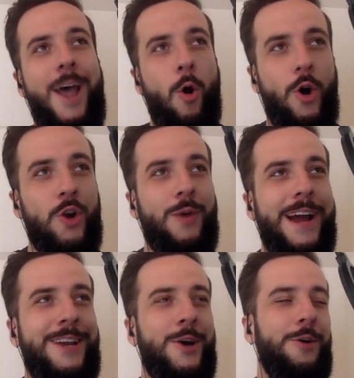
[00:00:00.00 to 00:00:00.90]
or
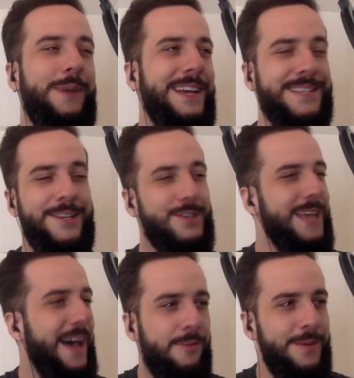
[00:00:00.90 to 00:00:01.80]
Raikou because I just
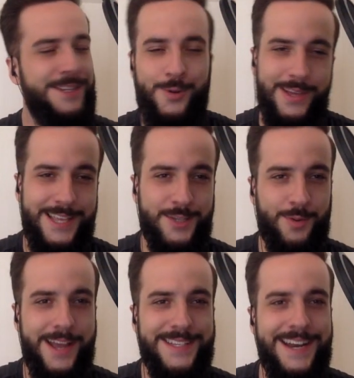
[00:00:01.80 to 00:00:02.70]
haven't been doing these raids.